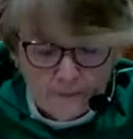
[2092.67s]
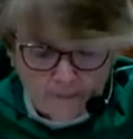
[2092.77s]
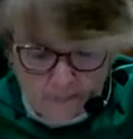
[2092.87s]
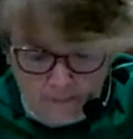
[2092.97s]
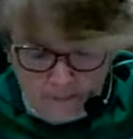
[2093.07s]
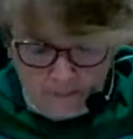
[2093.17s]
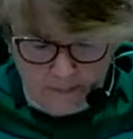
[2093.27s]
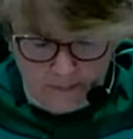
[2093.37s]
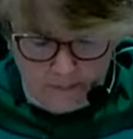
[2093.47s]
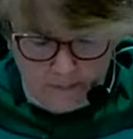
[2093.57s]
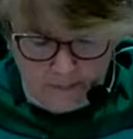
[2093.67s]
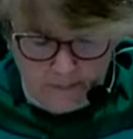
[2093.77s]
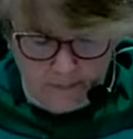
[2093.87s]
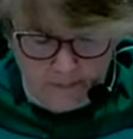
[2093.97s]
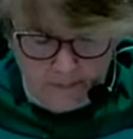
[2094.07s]

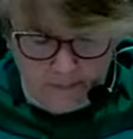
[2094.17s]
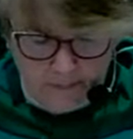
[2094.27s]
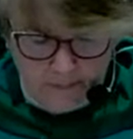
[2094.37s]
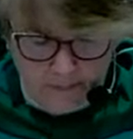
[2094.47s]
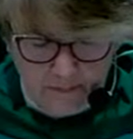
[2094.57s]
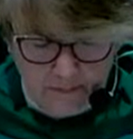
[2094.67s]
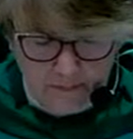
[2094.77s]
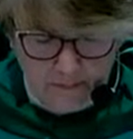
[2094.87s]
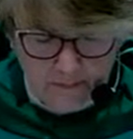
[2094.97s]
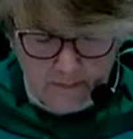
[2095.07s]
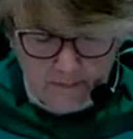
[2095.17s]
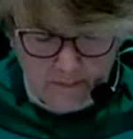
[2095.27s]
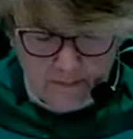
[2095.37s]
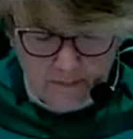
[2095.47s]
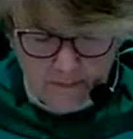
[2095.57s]

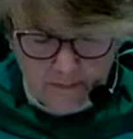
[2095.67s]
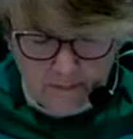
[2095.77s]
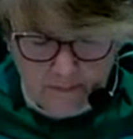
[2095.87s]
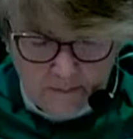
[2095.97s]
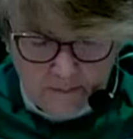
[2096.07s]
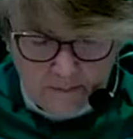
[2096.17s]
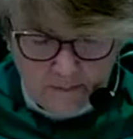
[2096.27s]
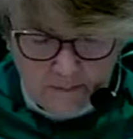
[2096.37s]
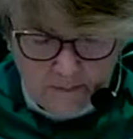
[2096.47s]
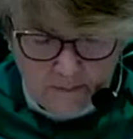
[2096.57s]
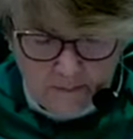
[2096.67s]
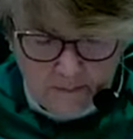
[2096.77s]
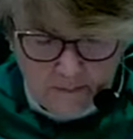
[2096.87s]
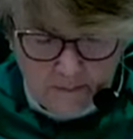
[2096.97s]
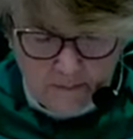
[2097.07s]

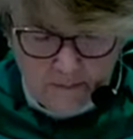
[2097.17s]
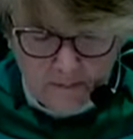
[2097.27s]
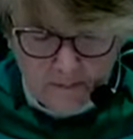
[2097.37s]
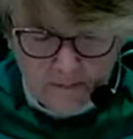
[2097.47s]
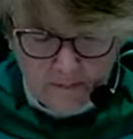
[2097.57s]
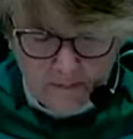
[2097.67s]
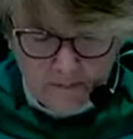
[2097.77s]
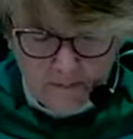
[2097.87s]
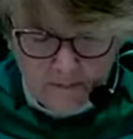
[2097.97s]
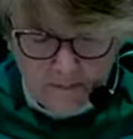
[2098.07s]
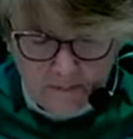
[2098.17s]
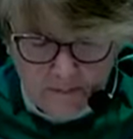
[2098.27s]
No one is speaking in this clip.